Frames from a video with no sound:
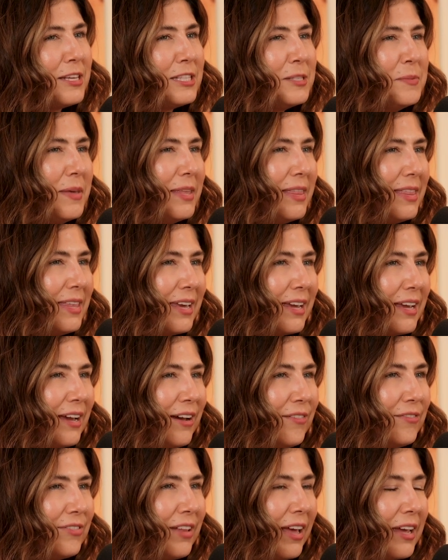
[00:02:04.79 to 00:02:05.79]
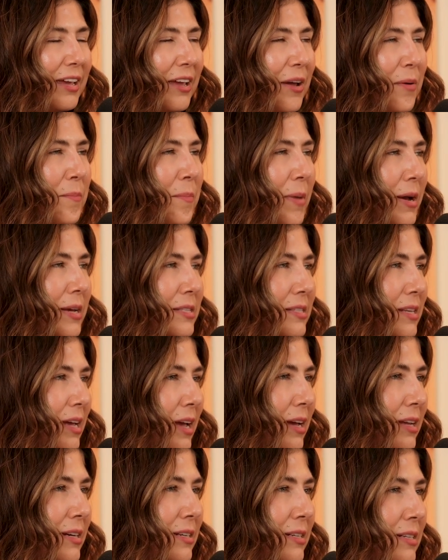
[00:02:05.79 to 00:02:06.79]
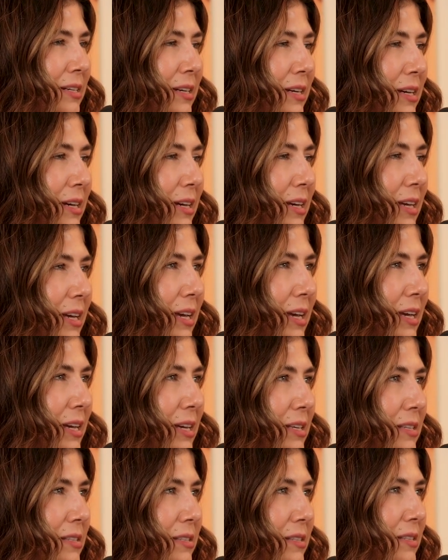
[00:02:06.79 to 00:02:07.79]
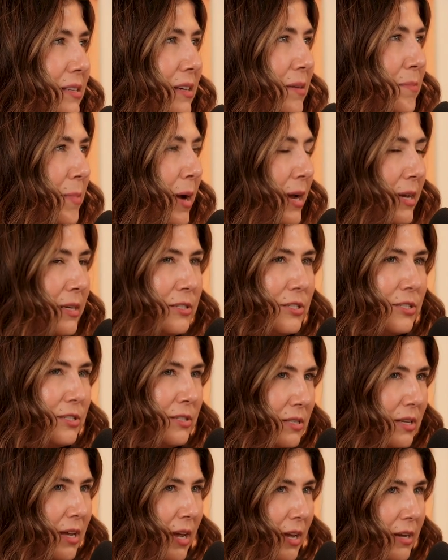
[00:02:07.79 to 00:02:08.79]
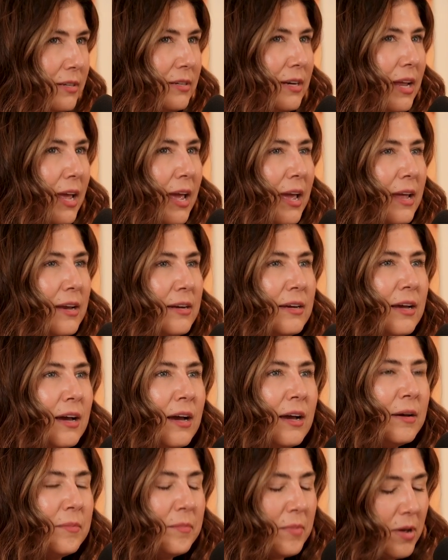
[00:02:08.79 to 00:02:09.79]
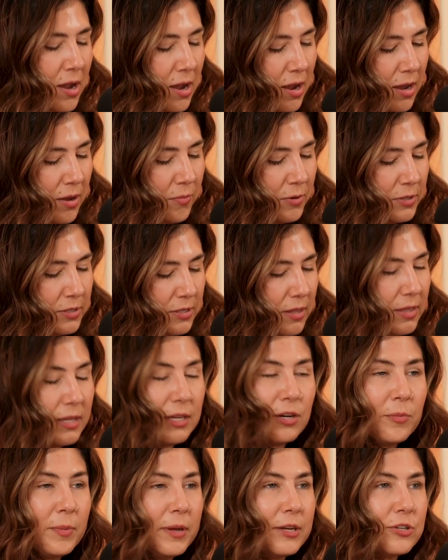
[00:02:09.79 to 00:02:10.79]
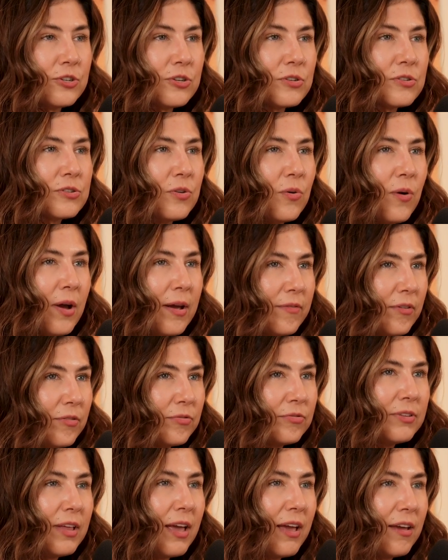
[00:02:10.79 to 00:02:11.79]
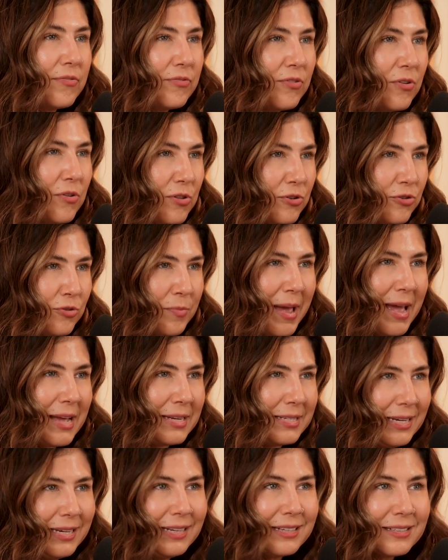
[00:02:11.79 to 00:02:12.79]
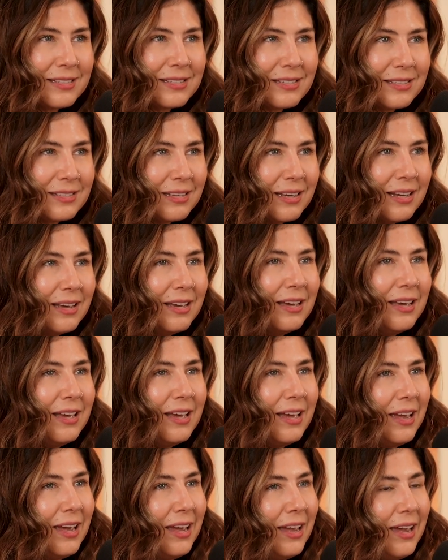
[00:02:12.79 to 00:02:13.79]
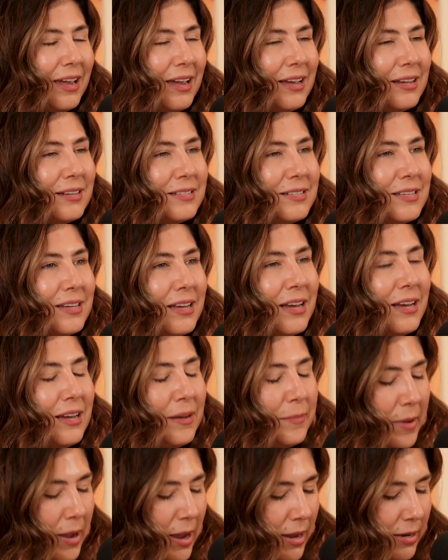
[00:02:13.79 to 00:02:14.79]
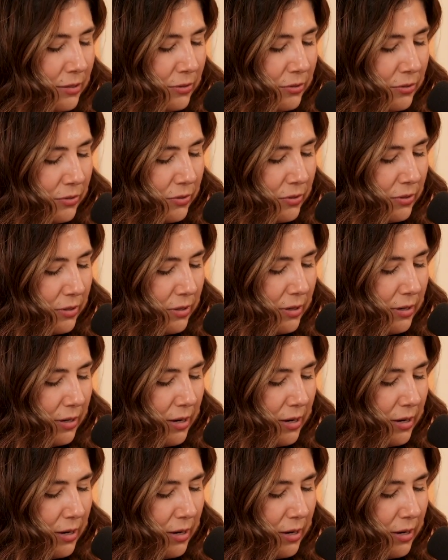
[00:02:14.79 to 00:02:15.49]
makes me think of like my son is my son, and um, I was a theater major, so I have a flair for the dramatics, and um, I don't.